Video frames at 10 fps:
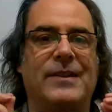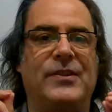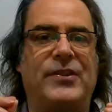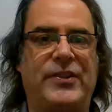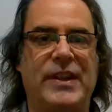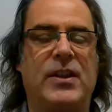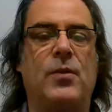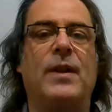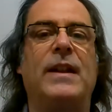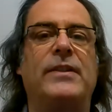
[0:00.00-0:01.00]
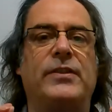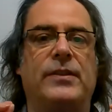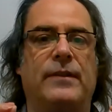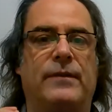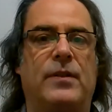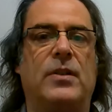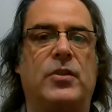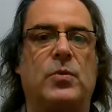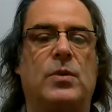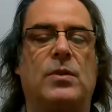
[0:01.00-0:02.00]
synchronous
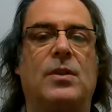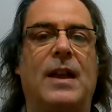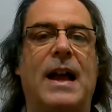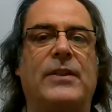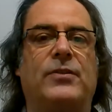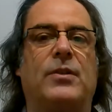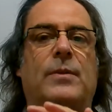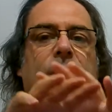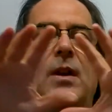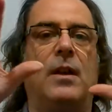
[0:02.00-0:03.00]
virtual classroom.